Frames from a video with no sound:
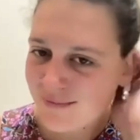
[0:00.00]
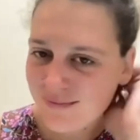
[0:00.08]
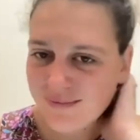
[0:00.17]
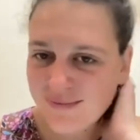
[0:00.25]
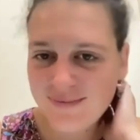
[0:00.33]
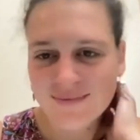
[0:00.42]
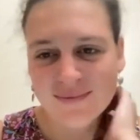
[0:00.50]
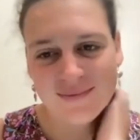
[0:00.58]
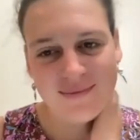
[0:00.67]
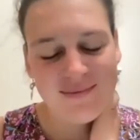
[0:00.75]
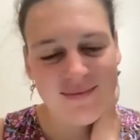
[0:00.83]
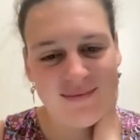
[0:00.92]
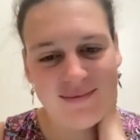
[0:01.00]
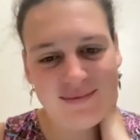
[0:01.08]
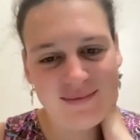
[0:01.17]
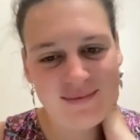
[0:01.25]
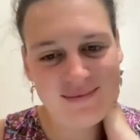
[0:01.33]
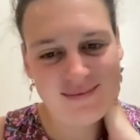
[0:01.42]

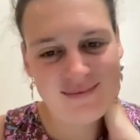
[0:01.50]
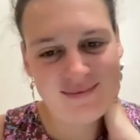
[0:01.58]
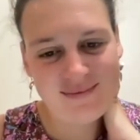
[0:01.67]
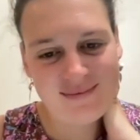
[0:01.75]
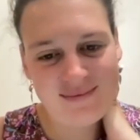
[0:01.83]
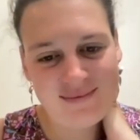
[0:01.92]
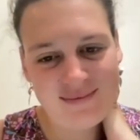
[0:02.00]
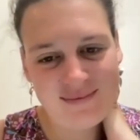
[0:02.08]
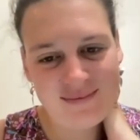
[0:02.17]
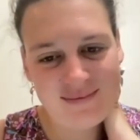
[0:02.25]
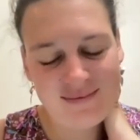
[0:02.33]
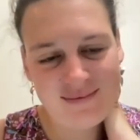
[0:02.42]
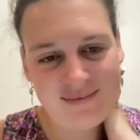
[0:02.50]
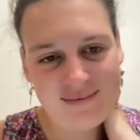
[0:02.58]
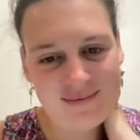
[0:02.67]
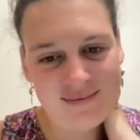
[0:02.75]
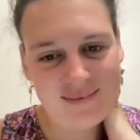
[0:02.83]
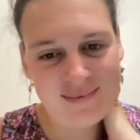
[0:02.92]

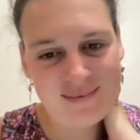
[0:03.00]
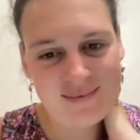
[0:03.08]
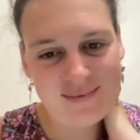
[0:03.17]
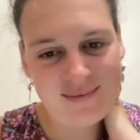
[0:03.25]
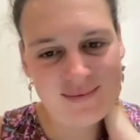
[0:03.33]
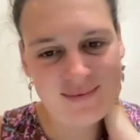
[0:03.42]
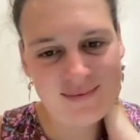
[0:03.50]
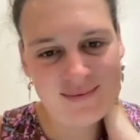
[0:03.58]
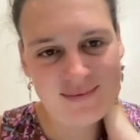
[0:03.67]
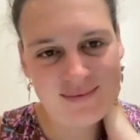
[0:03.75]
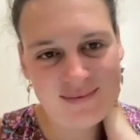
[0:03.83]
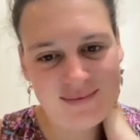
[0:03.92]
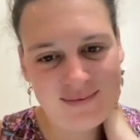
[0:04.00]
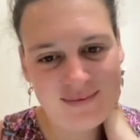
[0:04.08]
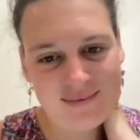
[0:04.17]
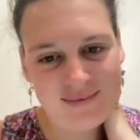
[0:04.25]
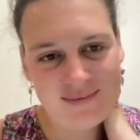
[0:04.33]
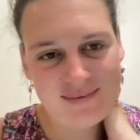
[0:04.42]

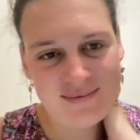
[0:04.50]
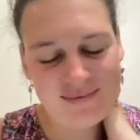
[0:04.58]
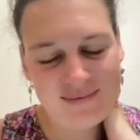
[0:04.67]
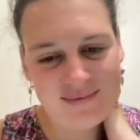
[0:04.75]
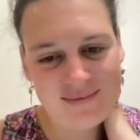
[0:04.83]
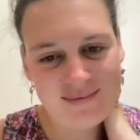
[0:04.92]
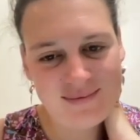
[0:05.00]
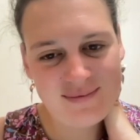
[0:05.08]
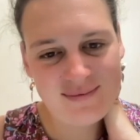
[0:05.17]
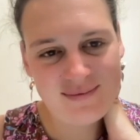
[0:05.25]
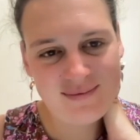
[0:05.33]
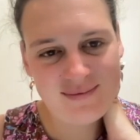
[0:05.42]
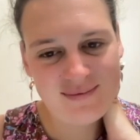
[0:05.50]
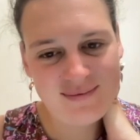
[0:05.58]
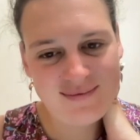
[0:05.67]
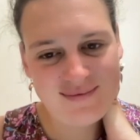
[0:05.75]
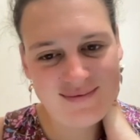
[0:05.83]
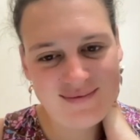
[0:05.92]

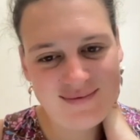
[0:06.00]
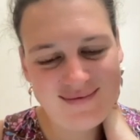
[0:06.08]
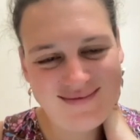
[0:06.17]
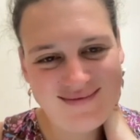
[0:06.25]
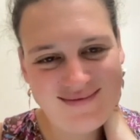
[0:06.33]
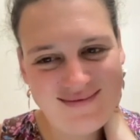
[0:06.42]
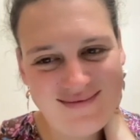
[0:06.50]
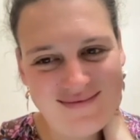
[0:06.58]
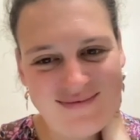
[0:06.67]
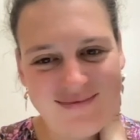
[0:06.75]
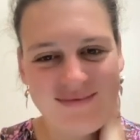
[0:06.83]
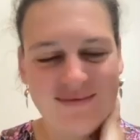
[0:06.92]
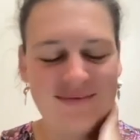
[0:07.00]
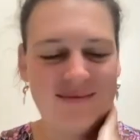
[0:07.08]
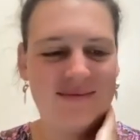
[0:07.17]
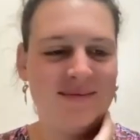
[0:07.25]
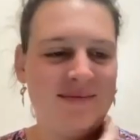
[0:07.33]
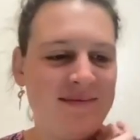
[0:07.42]

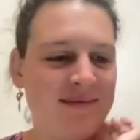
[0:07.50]
(silent)